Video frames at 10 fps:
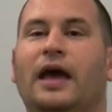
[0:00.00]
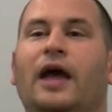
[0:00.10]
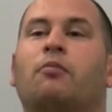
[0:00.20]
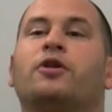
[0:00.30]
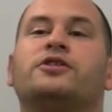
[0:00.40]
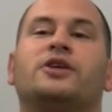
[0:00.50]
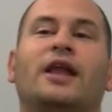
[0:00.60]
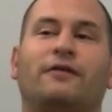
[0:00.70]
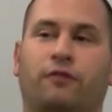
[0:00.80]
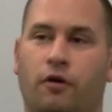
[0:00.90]
And what is a
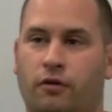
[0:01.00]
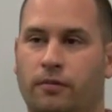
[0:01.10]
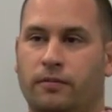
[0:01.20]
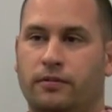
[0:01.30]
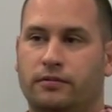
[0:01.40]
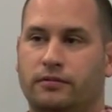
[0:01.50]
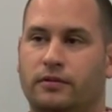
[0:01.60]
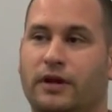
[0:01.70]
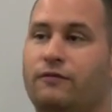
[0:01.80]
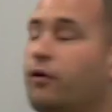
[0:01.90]
Left Forum?
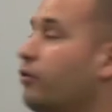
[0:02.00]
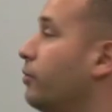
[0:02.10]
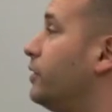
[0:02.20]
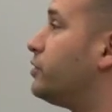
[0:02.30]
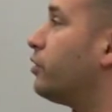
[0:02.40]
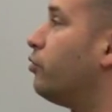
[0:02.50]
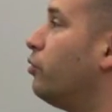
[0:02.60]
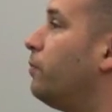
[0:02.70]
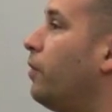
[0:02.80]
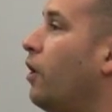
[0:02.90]
Left Forum is a
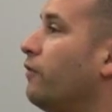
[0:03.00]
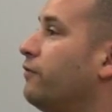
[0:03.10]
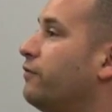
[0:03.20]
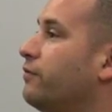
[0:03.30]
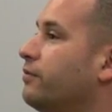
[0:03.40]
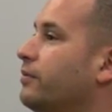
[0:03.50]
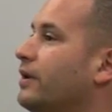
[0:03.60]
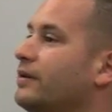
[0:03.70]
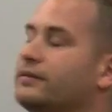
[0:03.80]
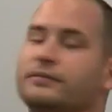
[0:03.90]
group of,
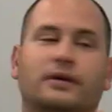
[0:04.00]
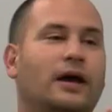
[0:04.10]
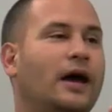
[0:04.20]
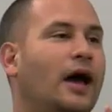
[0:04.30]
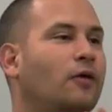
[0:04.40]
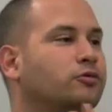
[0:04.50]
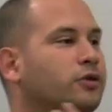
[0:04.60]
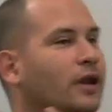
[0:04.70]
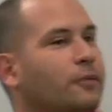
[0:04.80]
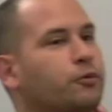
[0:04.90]
well, how
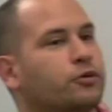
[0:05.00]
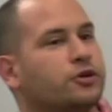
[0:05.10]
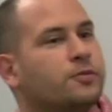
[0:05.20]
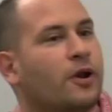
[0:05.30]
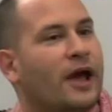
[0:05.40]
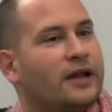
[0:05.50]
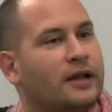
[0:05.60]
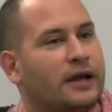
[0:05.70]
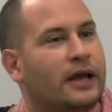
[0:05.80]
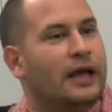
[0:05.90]
shall I put this
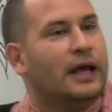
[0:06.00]
politely?